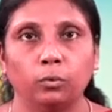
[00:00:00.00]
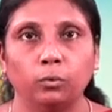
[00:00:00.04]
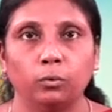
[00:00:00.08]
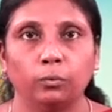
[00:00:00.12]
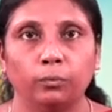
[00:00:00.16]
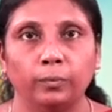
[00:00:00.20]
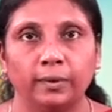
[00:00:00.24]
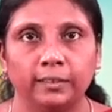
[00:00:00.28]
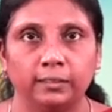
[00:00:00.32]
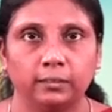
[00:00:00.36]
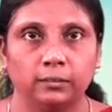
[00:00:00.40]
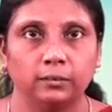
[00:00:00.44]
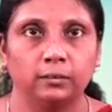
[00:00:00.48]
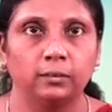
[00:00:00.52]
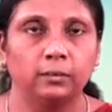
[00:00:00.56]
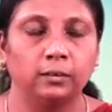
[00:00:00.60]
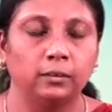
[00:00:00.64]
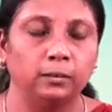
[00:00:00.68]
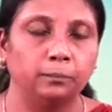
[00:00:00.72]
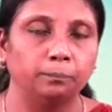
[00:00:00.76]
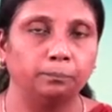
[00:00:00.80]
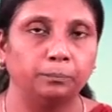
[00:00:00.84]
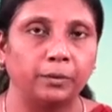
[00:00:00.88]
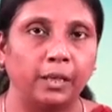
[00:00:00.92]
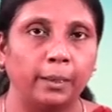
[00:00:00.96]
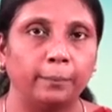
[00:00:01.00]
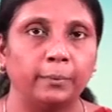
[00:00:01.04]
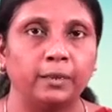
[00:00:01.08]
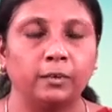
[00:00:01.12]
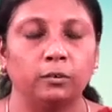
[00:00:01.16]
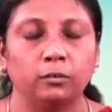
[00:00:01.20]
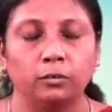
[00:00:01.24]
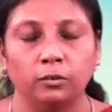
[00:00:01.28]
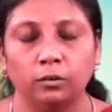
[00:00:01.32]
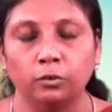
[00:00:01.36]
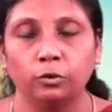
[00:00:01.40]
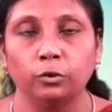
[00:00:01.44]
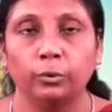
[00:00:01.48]
with um, I
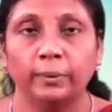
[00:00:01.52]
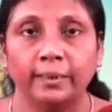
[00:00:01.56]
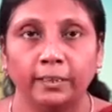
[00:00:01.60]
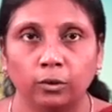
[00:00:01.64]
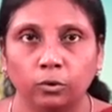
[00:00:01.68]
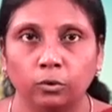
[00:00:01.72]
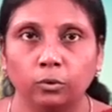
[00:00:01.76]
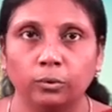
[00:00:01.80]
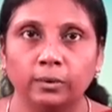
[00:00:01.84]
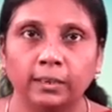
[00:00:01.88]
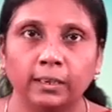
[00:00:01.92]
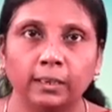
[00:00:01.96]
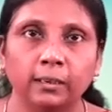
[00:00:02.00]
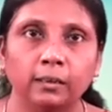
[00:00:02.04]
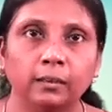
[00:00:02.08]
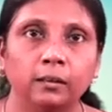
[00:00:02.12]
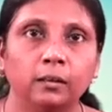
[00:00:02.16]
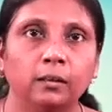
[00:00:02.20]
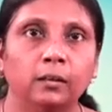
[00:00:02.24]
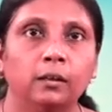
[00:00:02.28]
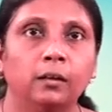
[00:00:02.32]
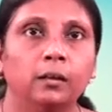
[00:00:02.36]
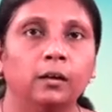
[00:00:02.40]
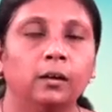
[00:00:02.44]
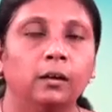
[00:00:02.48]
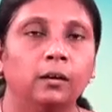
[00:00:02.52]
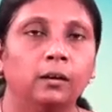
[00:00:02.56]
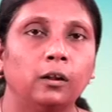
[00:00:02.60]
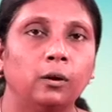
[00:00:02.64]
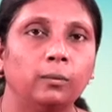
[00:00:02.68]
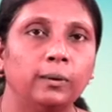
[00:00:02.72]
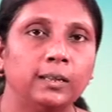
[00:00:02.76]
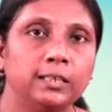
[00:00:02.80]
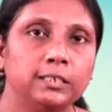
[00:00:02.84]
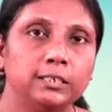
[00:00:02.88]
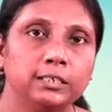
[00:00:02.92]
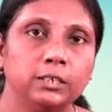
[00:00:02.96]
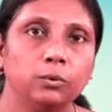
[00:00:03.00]
mean during cooking.
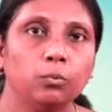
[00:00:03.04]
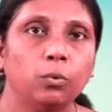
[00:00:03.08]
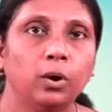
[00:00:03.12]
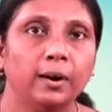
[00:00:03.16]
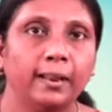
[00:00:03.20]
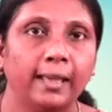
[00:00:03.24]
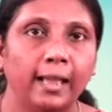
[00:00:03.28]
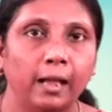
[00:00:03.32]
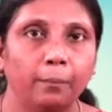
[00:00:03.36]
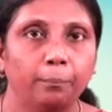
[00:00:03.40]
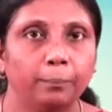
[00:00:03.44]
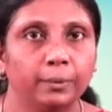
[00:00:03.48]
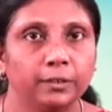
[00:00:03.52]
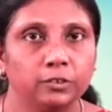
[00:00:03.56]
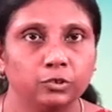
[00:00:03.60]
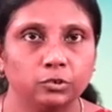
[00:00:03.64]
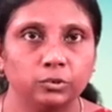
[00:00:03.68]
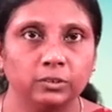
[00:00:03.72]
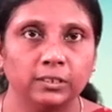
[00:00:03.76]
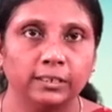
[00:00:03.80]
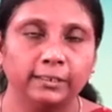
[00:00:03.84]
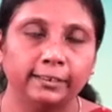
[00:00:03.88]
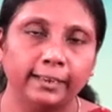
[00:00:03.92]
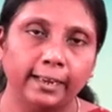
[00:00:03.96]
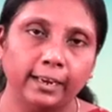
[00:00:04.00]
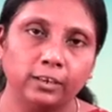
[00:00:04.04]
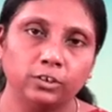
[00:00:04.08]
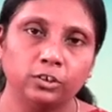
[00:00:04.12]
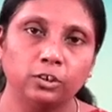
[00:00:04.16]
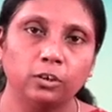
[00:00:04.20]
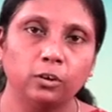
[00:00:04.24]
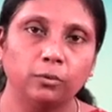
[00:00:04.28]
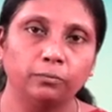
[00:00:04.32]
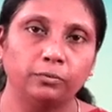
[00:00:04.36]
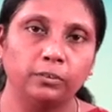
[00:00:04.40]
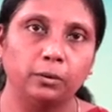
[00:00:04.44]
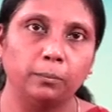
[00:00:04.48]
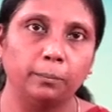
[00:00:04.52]
Now let's see what happens to the
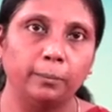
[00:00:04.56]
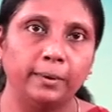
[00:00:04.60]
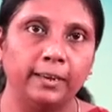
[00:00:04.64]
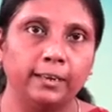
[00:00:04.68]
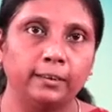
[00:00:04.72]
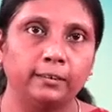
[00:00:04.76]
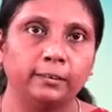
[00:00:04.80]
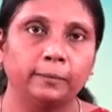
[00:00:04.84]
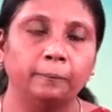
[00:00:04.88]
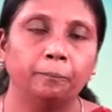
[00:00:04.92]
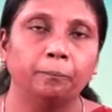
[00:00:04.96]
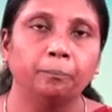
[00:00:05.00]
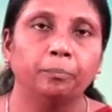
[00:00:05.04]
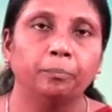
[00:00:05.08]
texture of the meat.